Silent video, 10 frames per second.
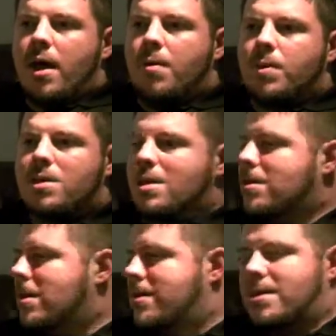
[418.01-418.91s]
And what that
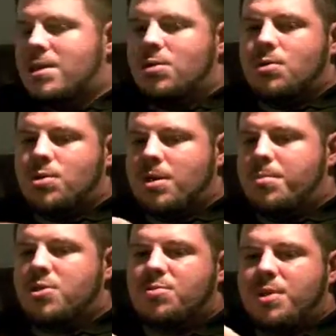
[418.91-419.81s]
does is it usually
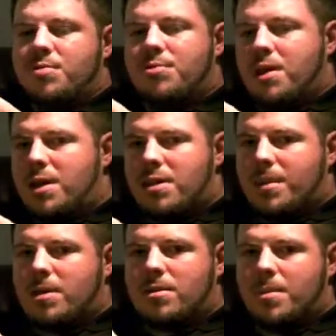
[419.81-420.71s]
puts me right at
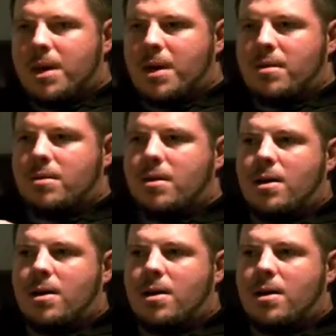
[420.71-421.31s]
about the band.